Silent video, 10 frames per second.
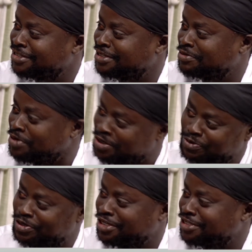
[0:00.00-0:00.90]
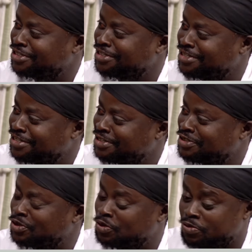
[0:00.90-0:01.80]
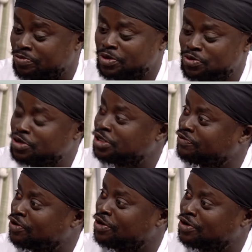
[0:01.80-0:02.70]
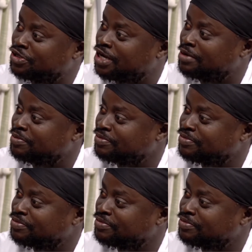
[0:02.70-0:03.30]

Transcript: And we're doing it. So we've been doing this for a long time.